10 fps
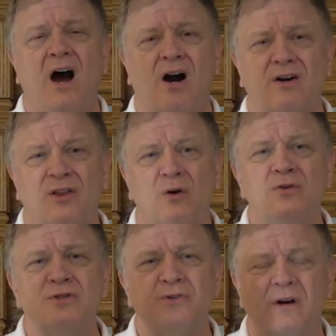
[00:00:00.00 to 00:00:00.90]
are
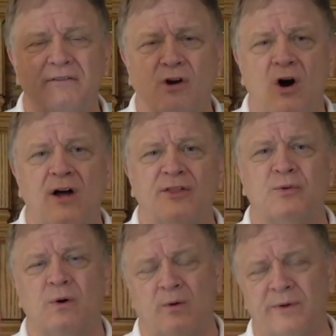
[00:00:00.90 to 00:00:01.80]
those who have gone
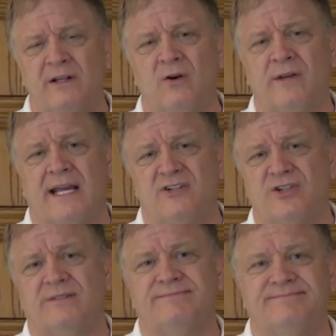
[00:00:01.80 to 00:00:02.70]
through a relocation.